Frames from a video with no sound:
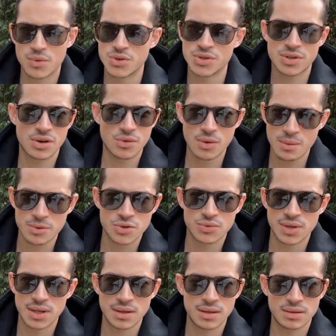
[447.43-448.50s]
We're just going to grab a
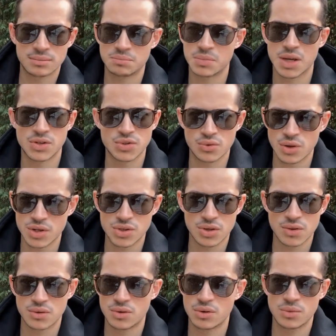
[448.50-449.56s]
drink, get to know each
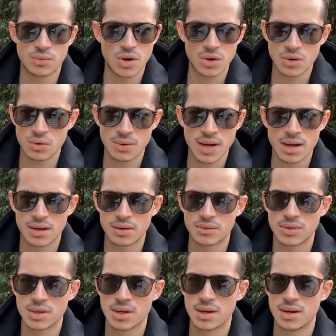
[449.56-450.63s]
other, walk
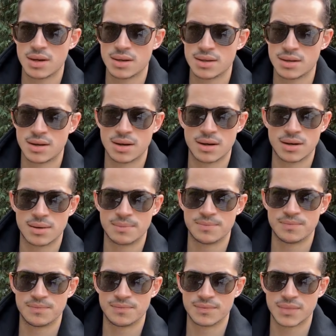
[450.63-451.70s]
around,
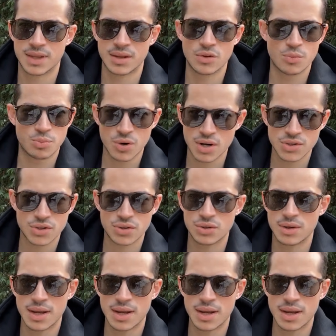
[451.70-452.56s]
no pressure.